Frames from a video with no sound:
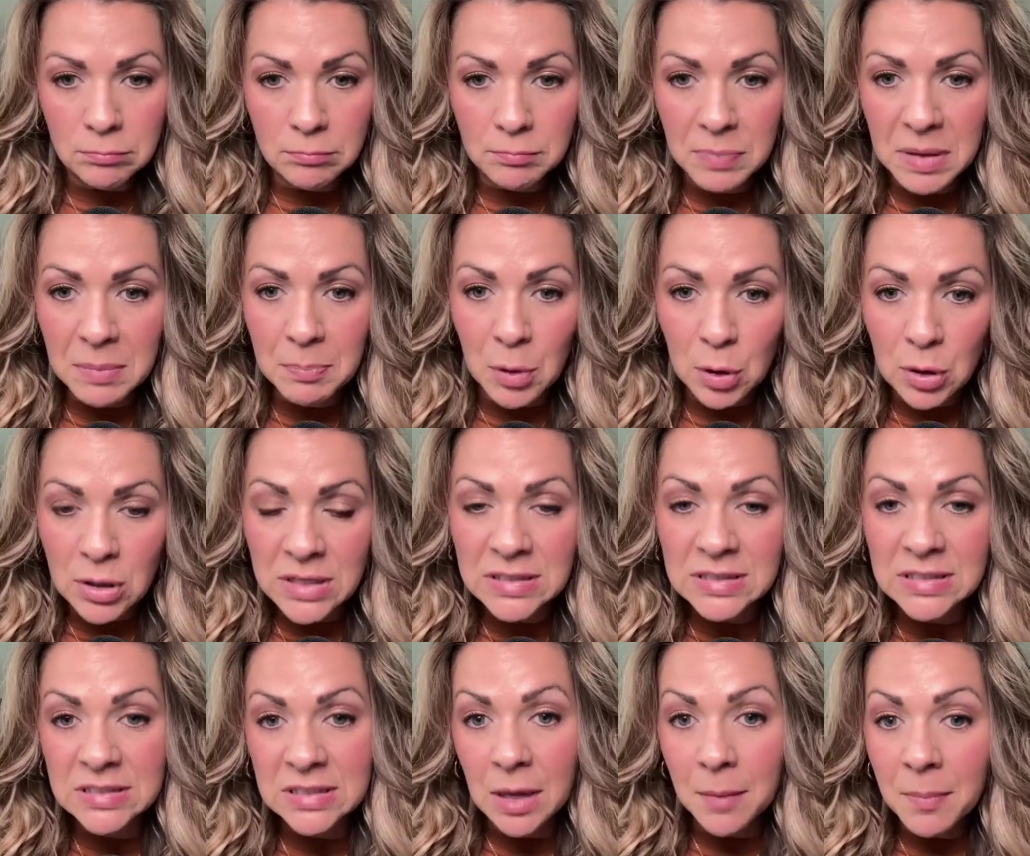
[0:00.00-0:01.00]
be burning
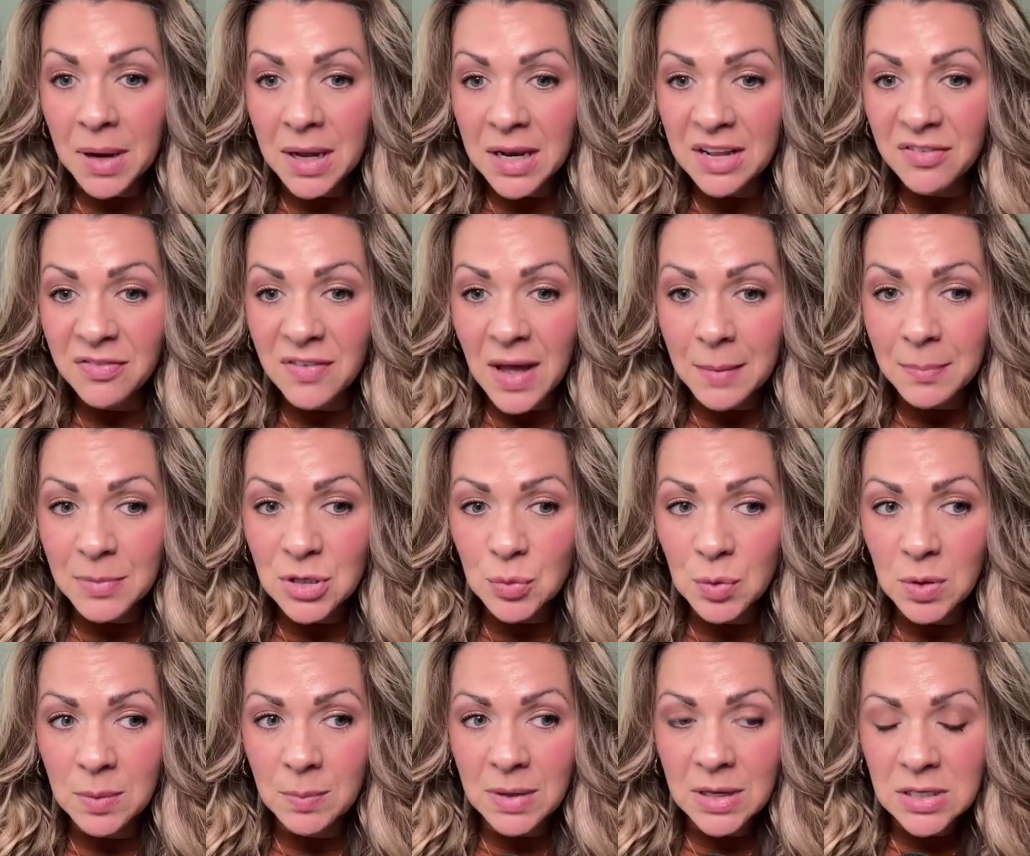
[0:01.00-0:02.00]
some body fat
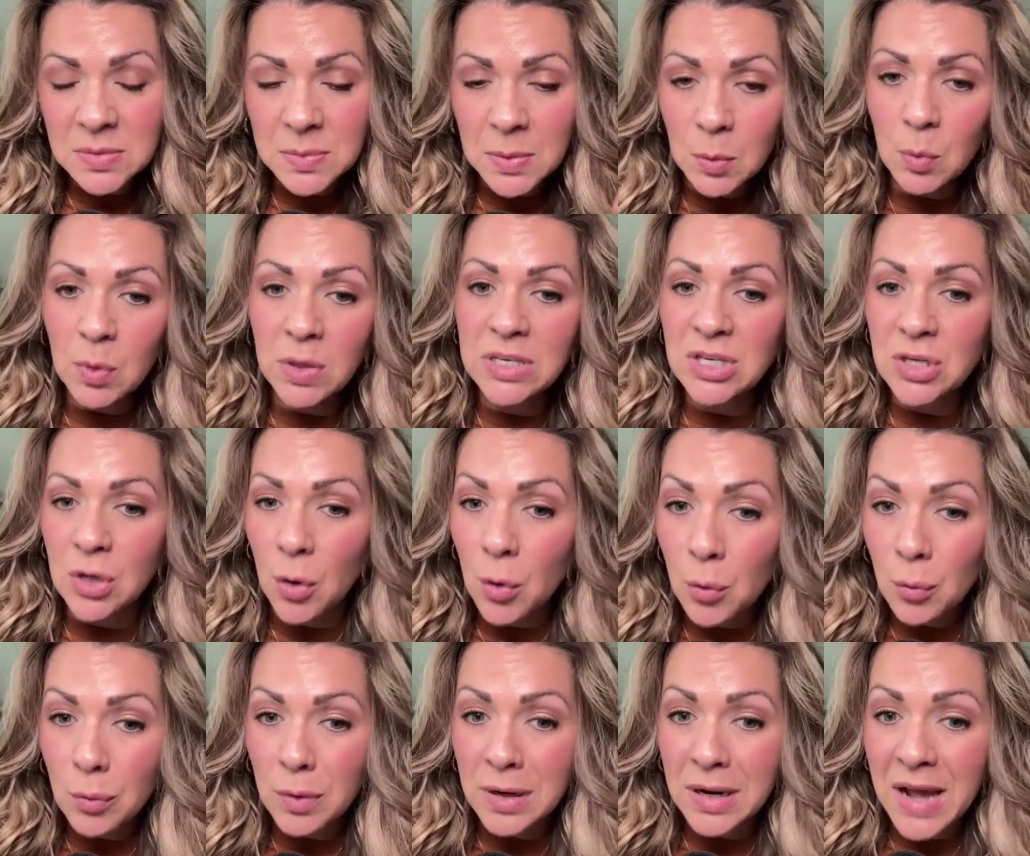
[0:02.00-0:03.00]
between meals, but we
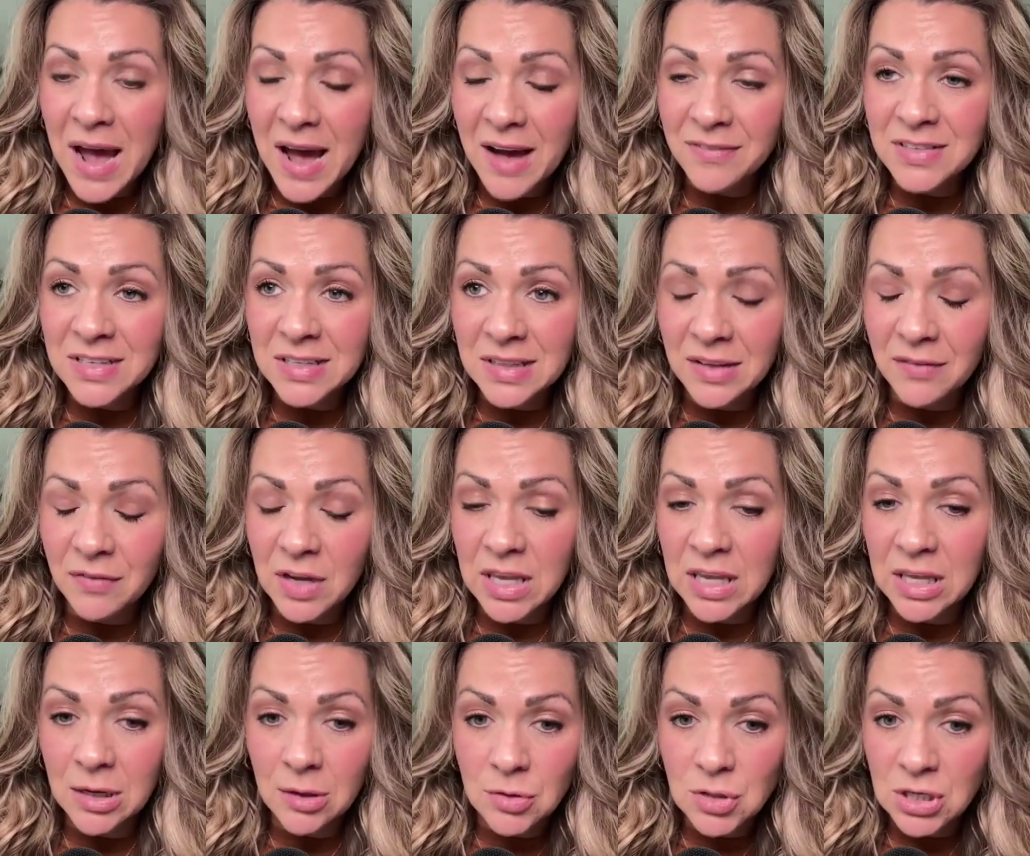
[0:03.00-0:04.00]
don't want to have to live a
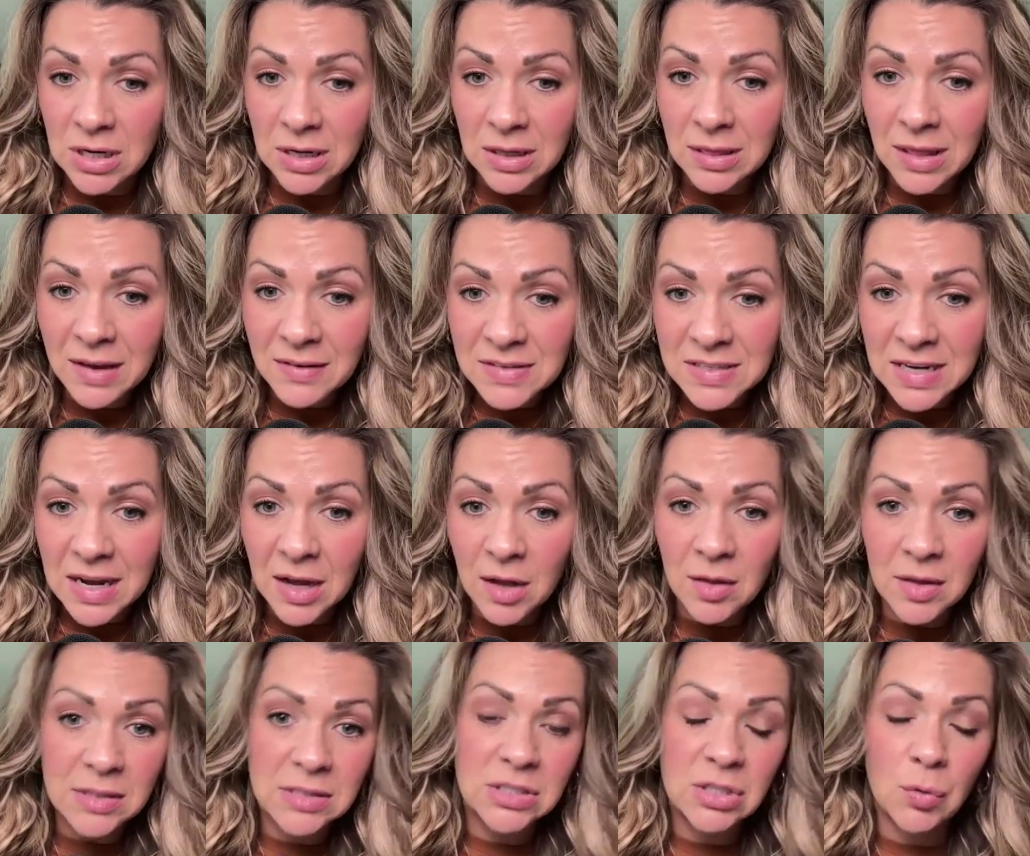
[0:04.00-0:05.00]
ketogenic lifestyle.
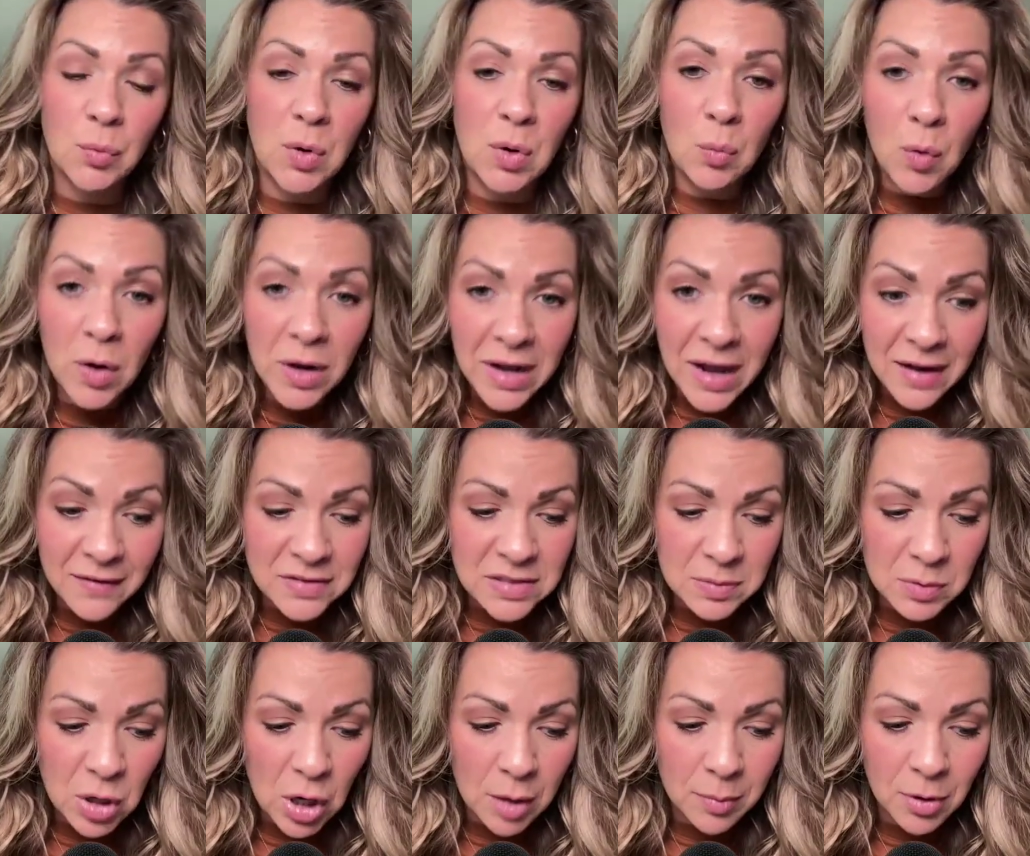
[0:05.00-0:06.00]
And so we want to have
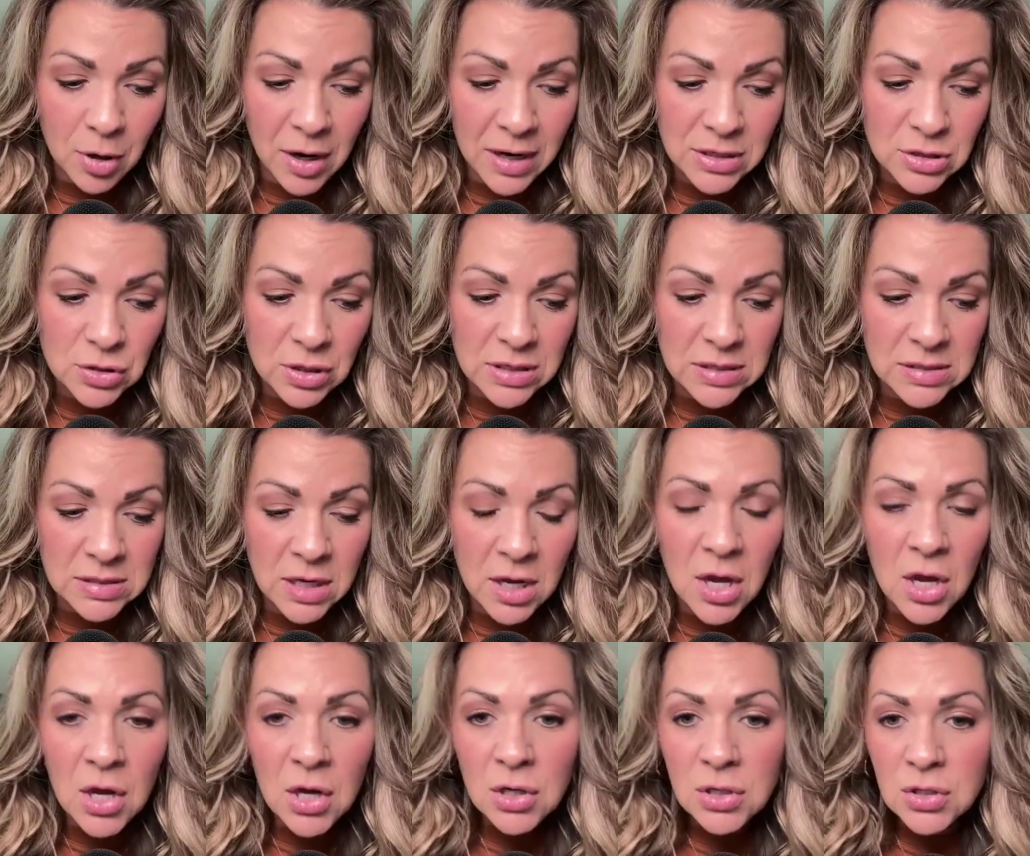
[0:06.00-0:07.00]
some carbohydrates.
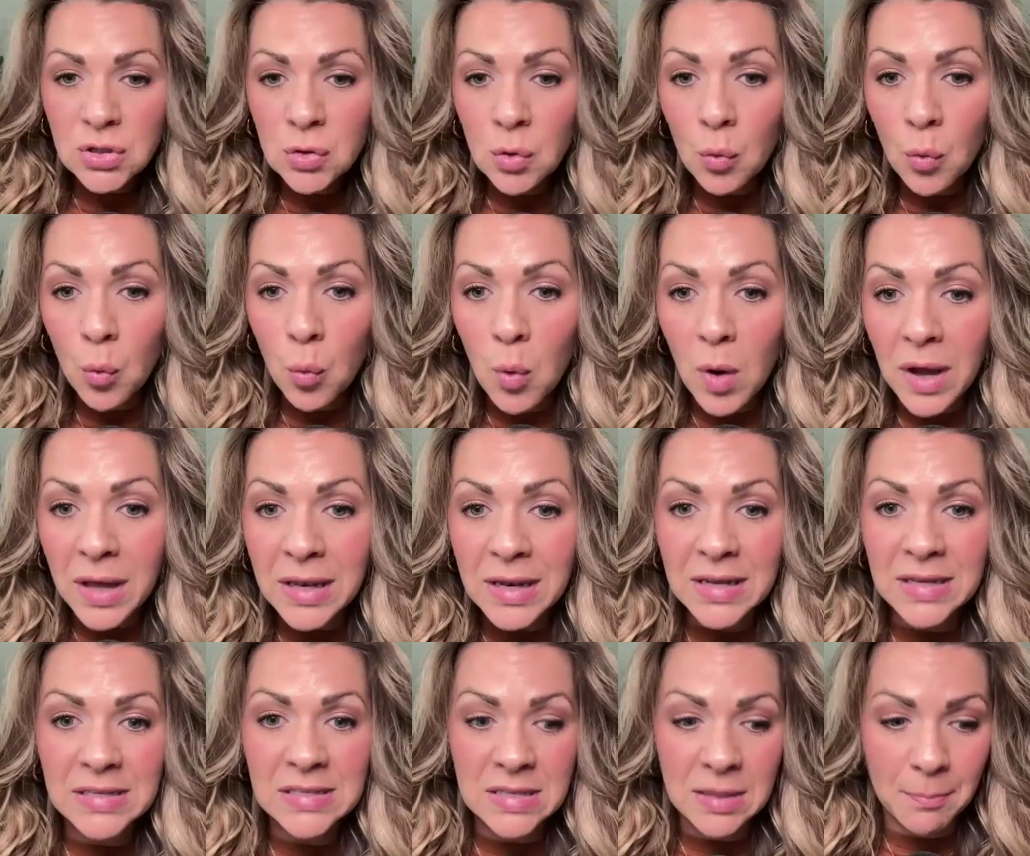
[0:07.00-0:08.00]
So, what
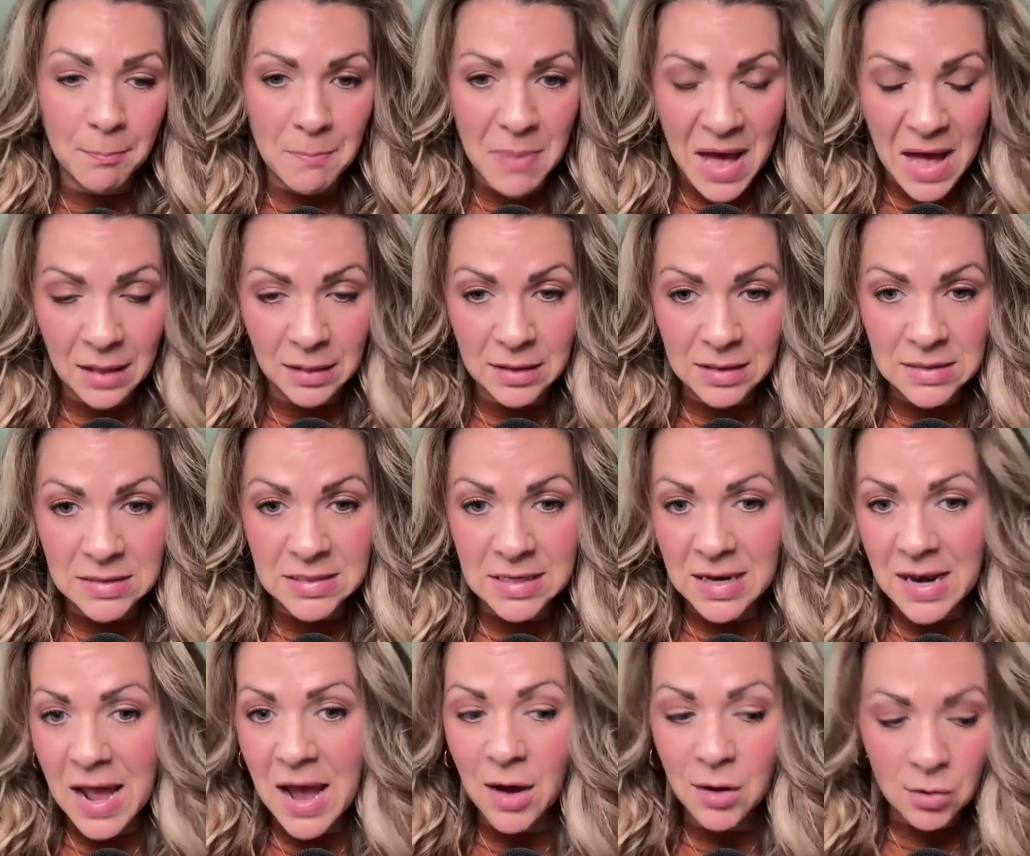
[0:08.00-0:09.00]
is the balance
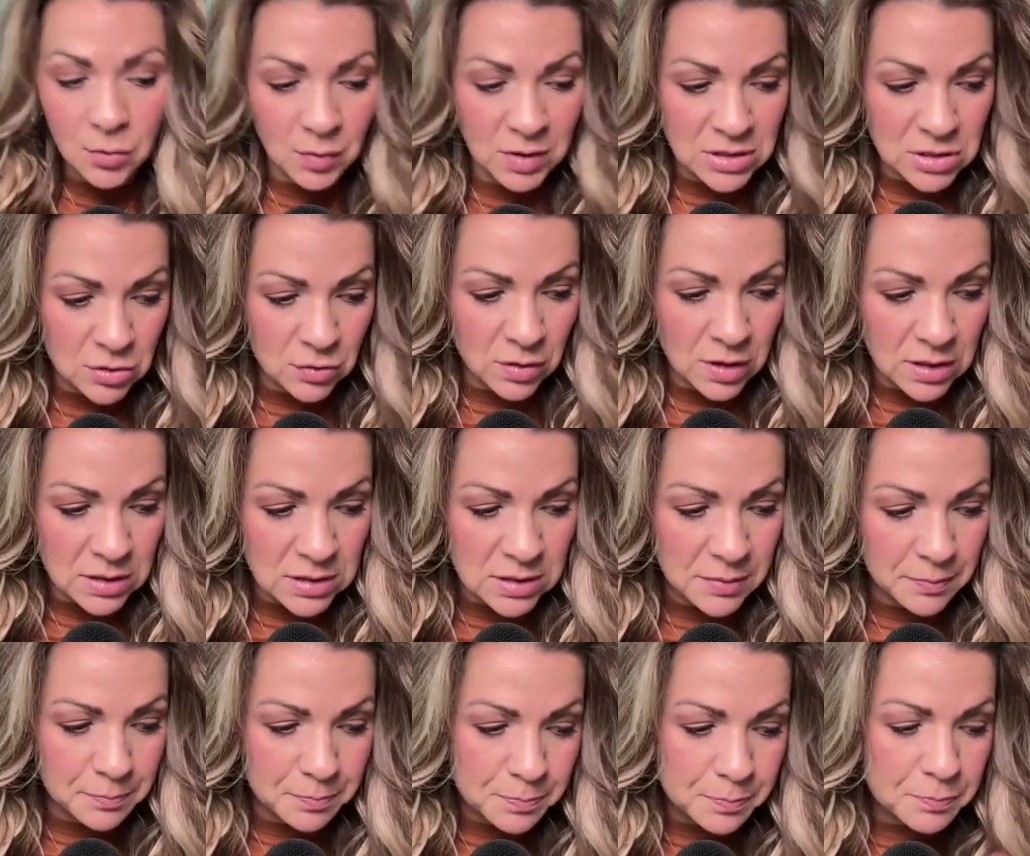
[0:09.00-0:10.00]
and how do we do this?